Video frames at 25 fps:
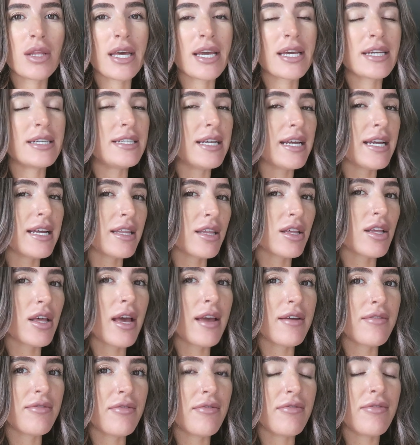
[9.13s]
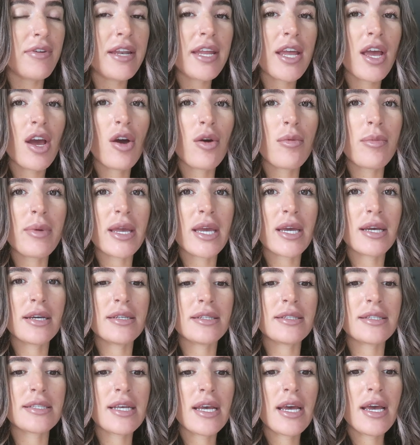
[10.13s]
like a day in the life video
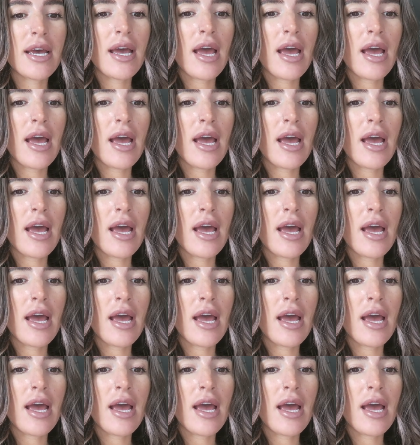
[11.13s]
because